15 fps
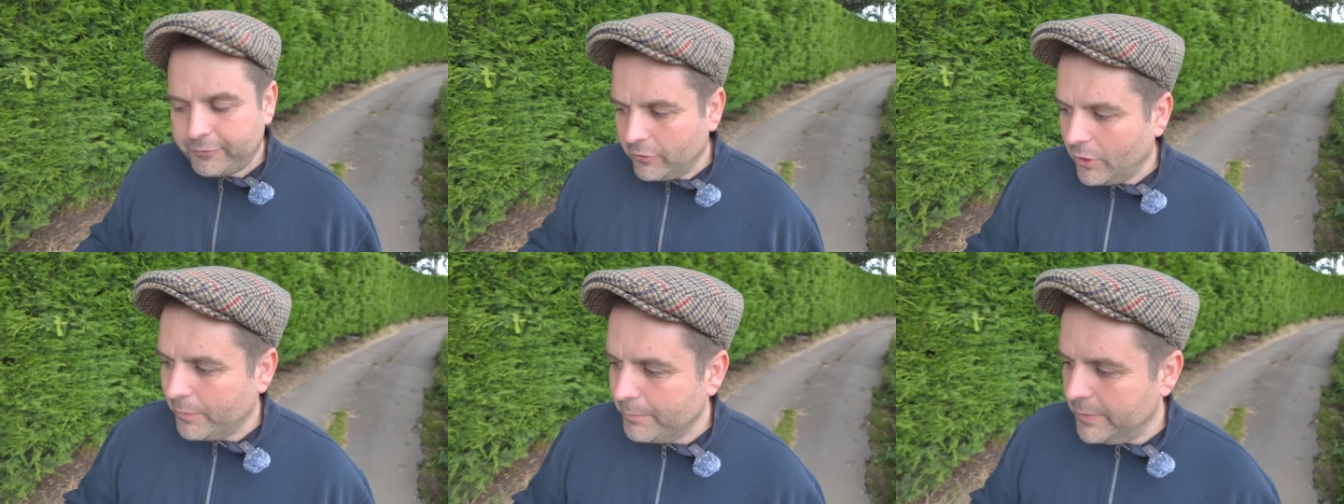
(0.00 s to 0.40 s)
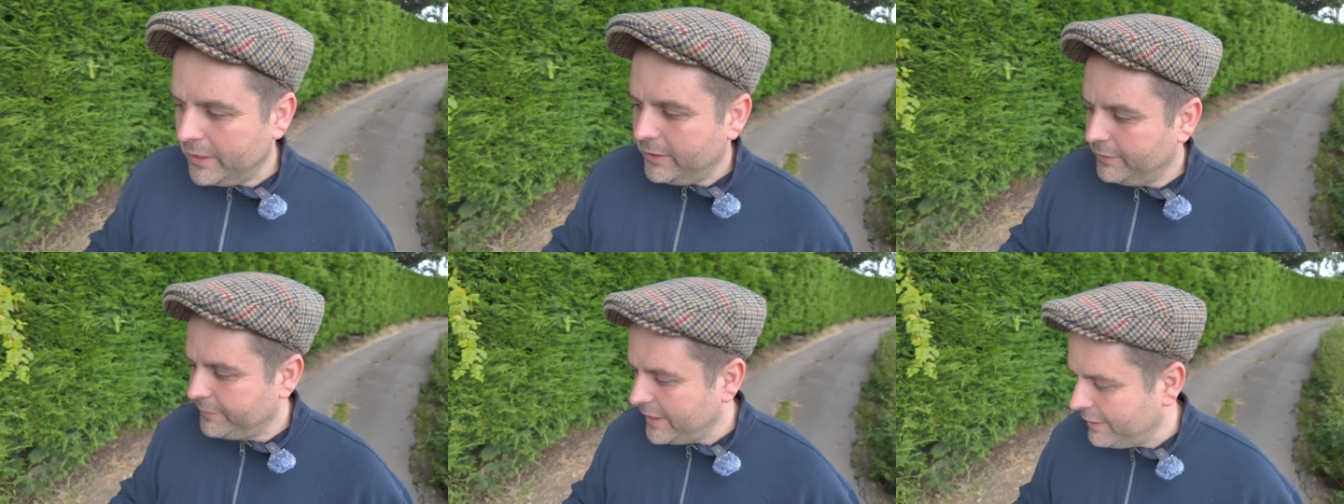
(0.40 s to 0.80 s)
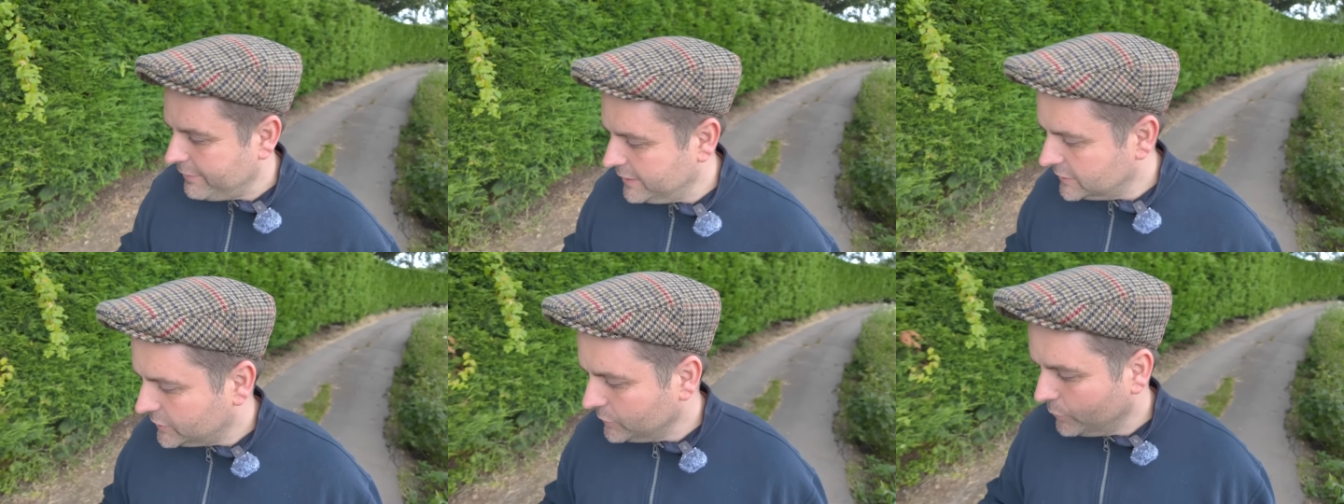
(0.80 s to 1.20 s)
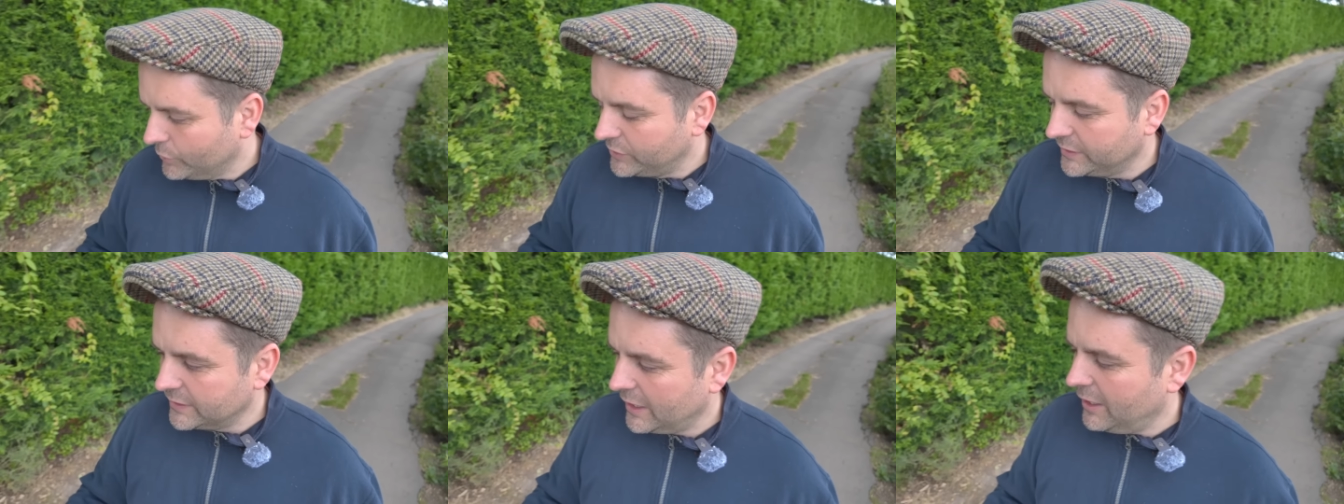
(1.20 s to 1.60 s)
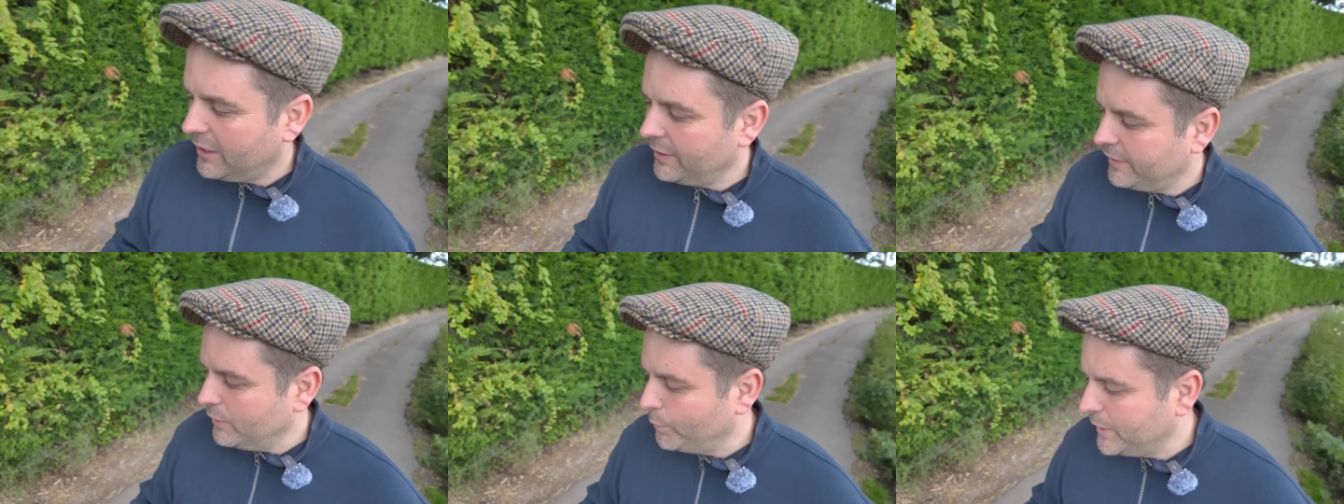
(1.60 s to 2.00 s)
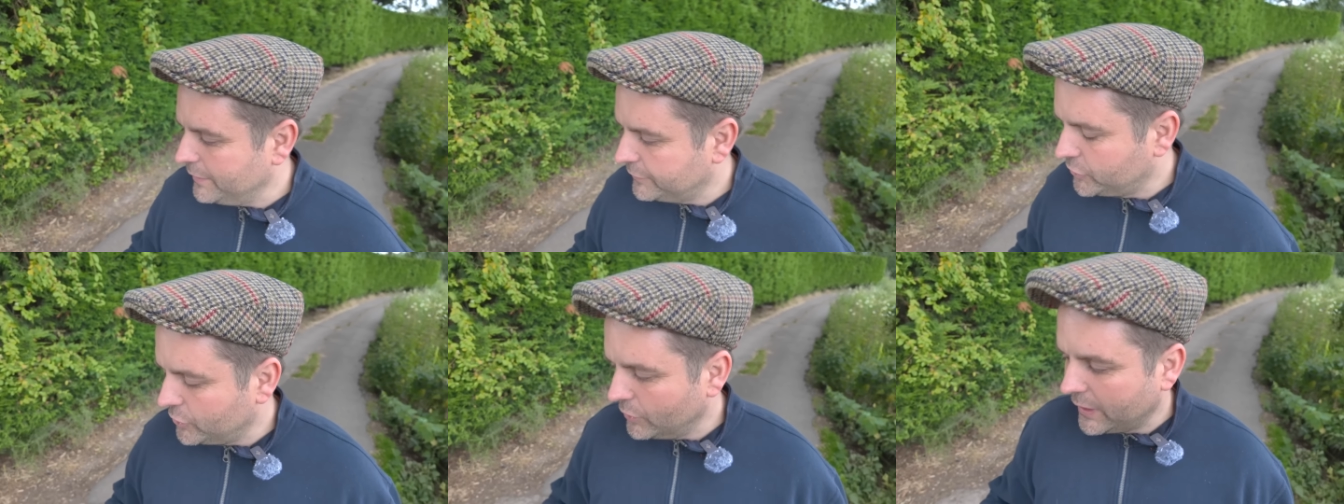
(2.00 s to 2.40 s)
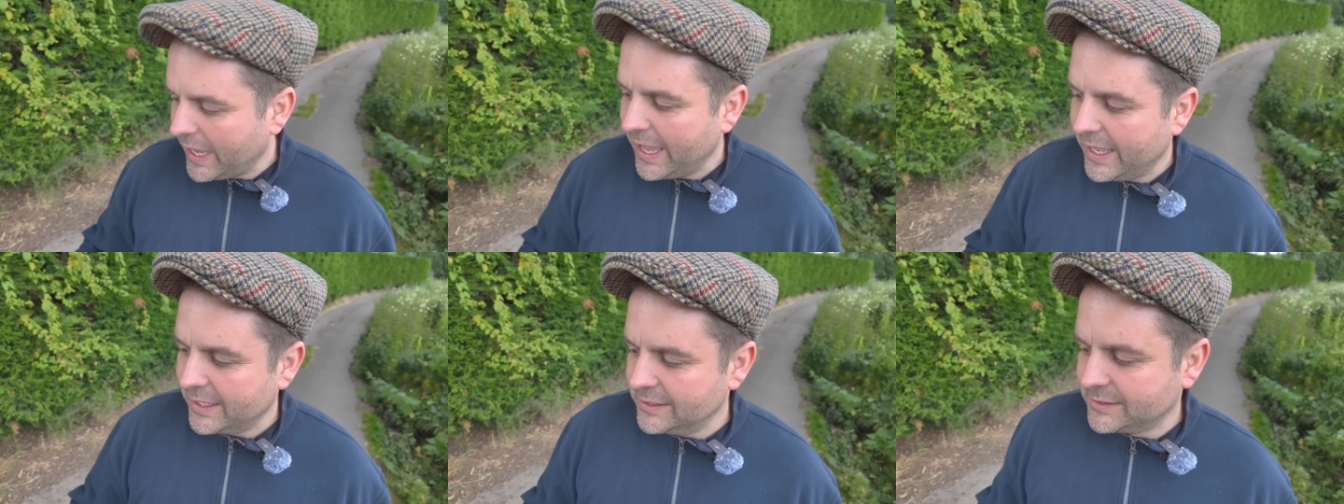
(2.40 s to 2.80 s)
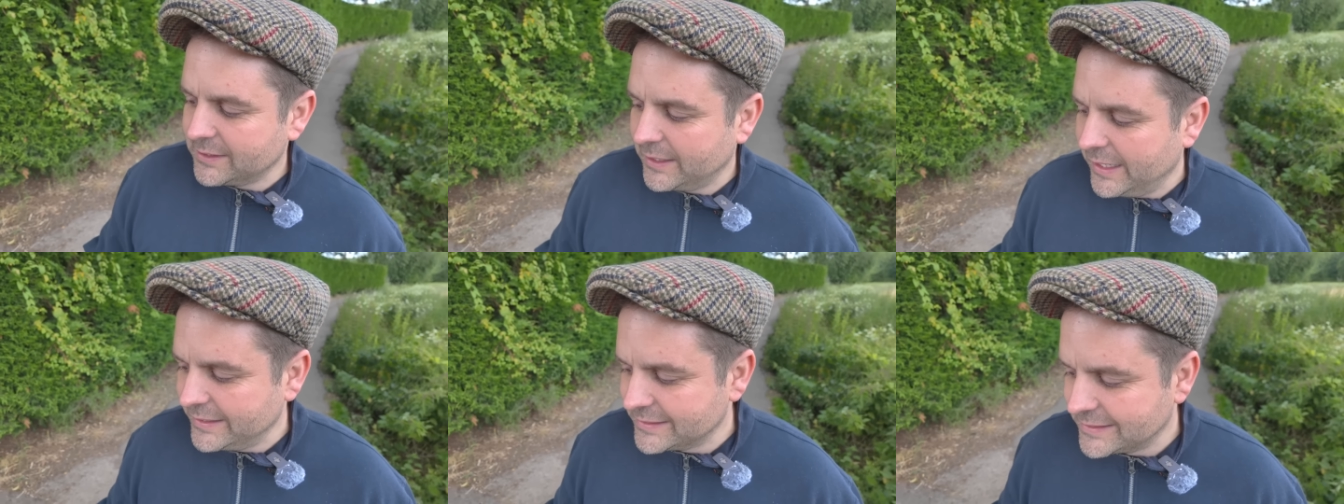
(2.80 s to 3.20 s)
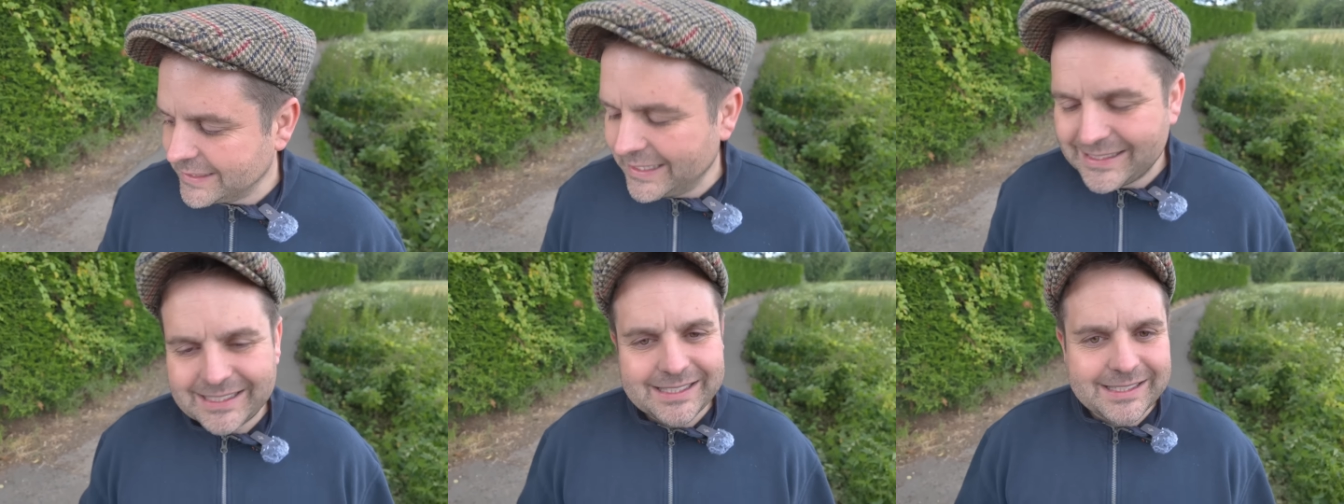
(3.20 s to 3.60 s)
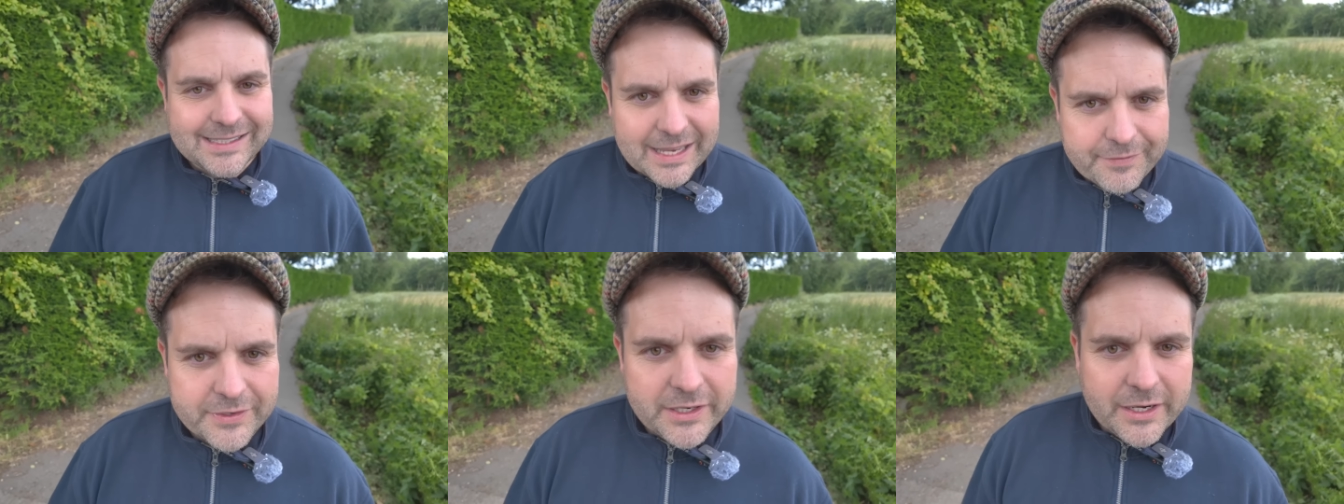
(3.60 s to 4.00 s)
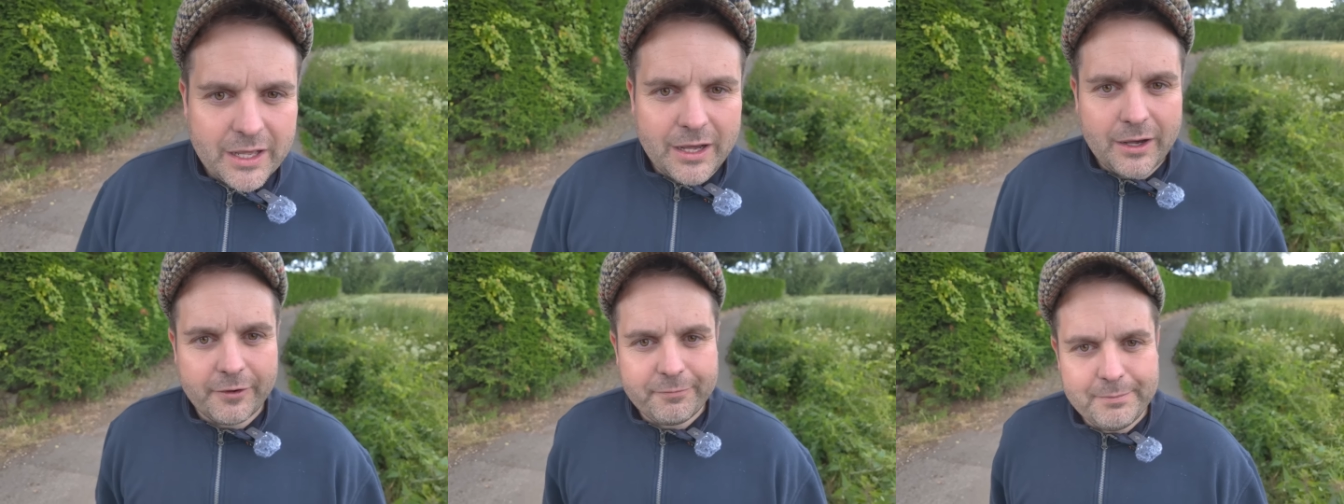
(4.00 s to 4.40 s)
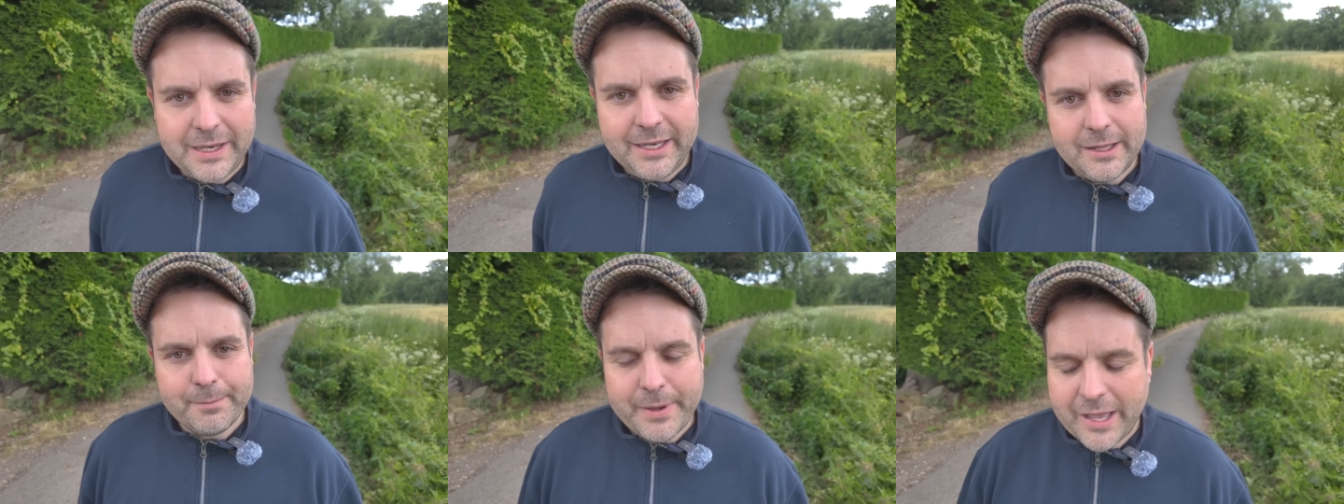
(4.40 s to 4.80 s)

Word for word: from the various sources are that we've shook hands and said £7.5 million.